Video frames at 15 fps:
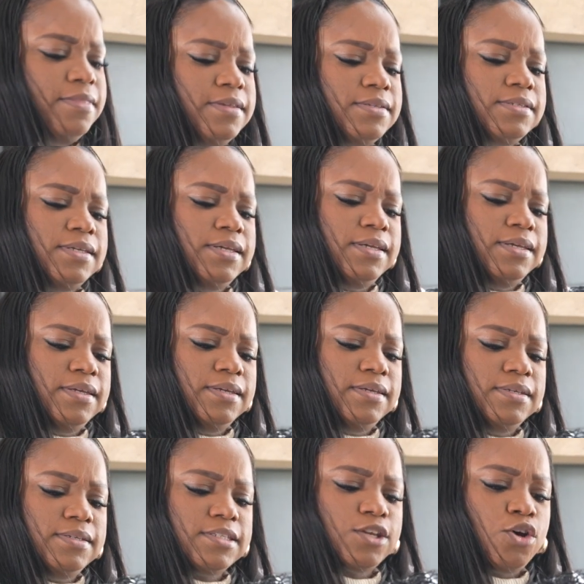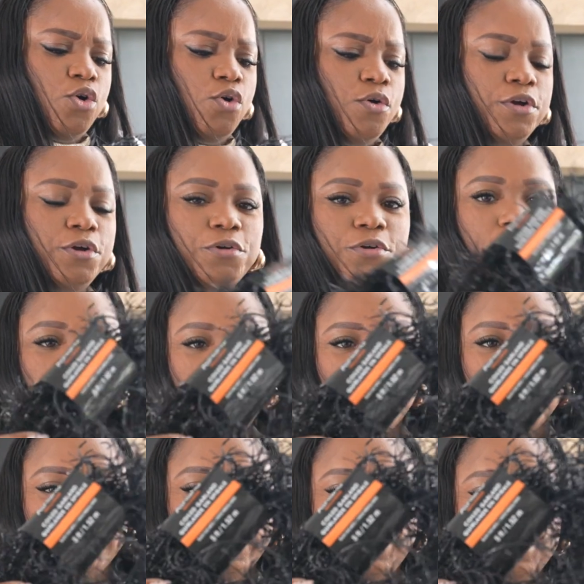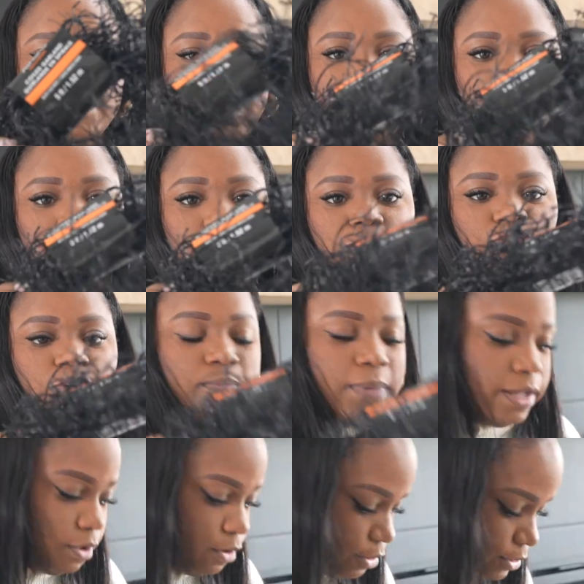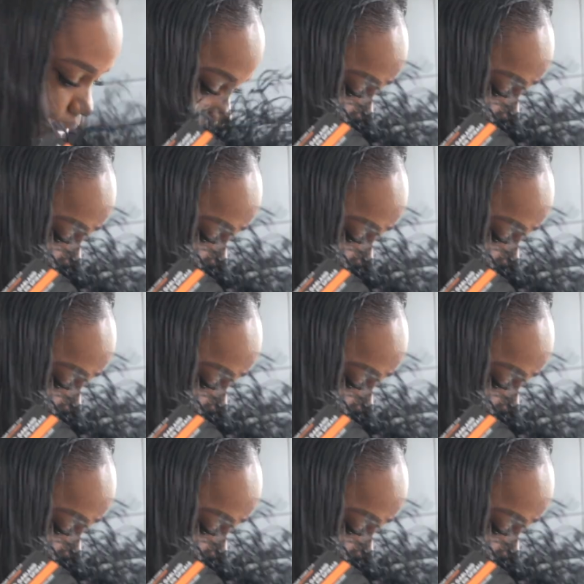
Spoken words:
this is coiled garland. I got this from Michael's, and I